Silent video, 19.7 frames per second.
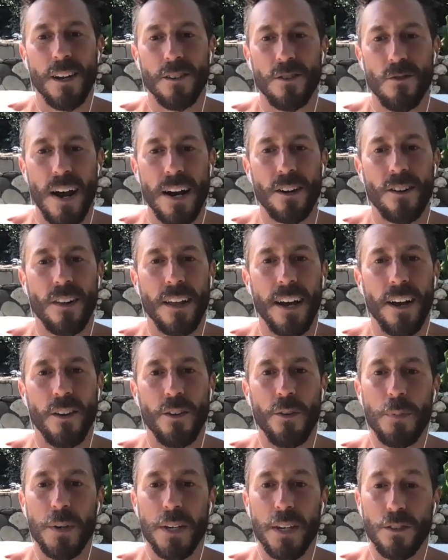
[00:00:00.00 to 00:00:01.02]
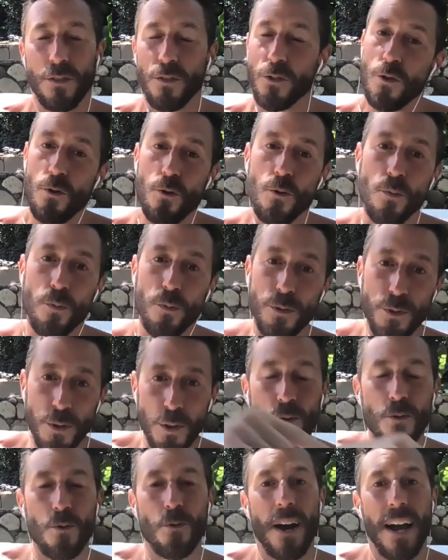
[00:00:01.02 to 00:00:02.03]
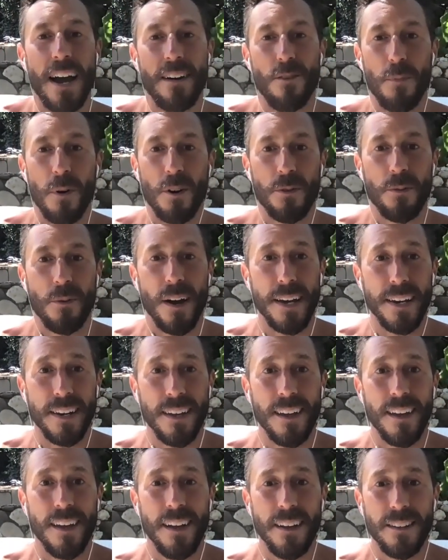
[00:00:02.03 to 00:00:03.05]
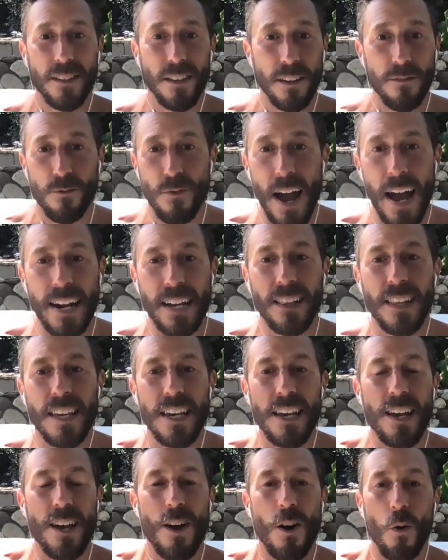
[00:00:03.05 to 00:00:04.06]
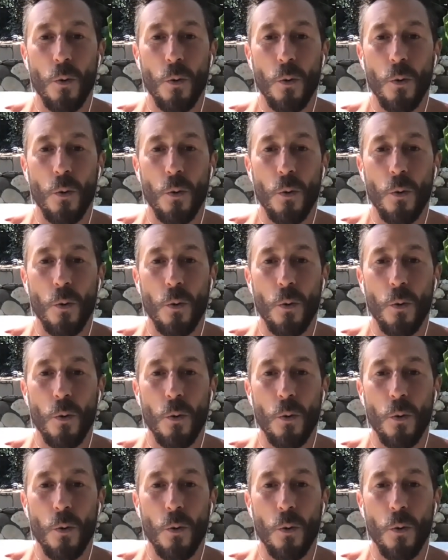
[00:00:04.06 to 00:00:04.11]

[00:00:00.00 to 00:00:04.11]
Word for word: to radical health, because you do have a birthright to live radically,